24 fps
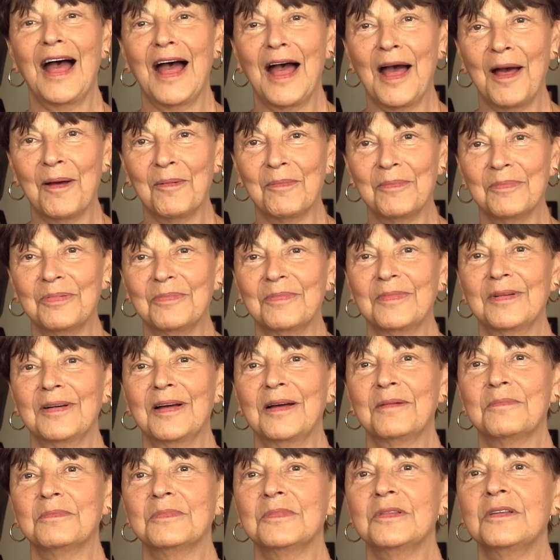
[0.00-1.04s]
um,
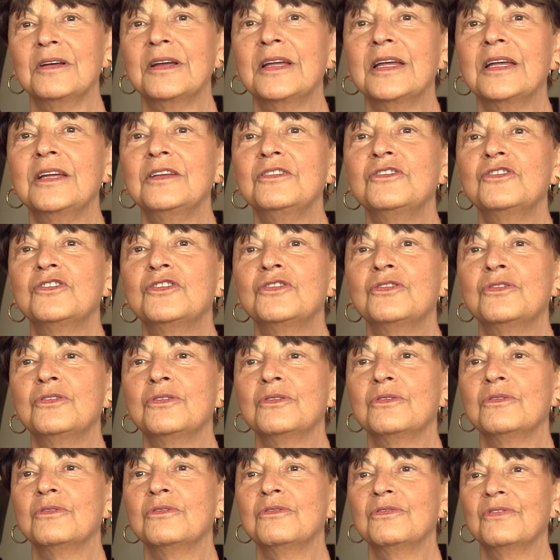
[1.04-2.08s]
"I'm looking
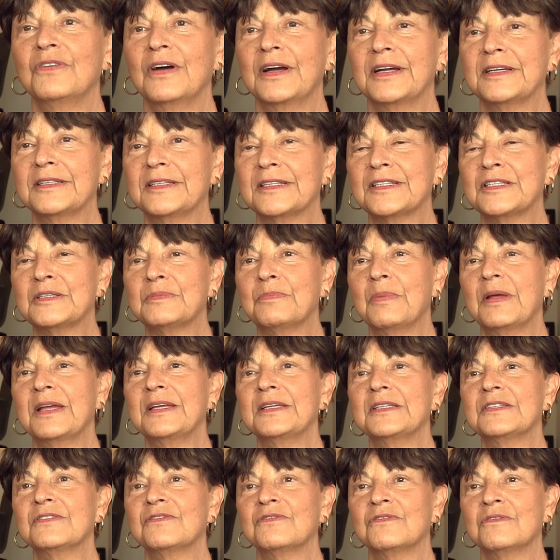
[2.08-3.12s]
to find a
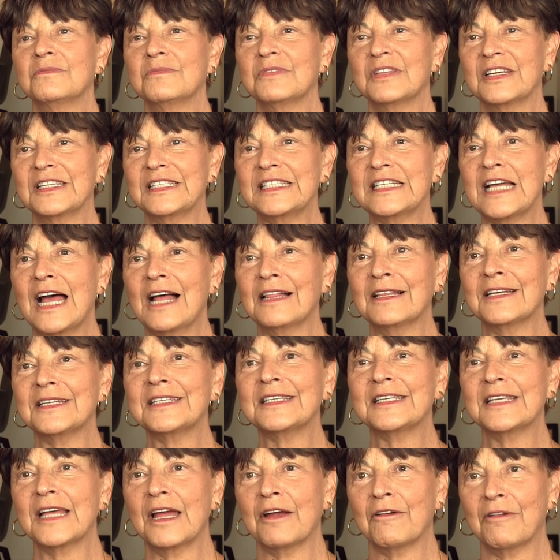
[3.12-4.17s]
space from the
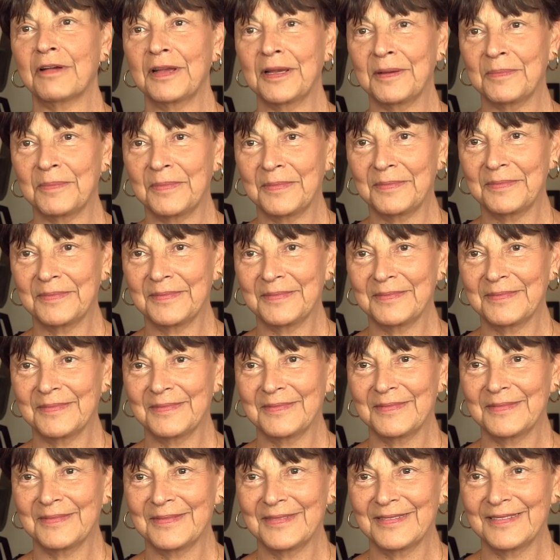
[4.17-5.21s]
Talisarium."
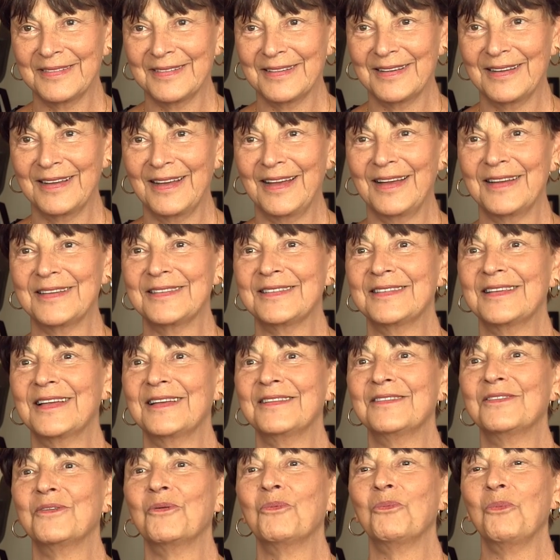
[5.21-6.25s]
I
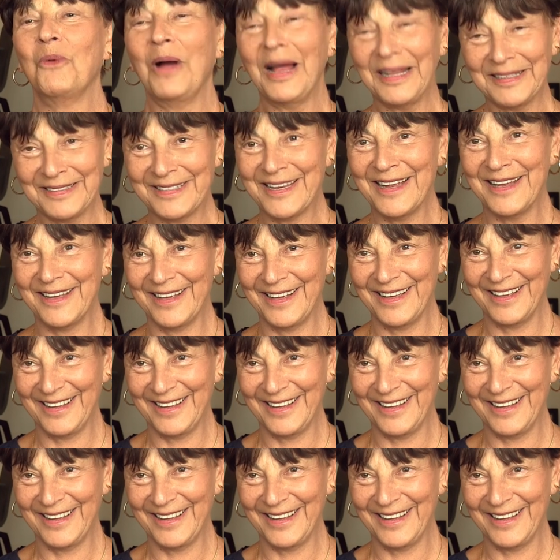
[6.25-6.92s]
said, "The what?"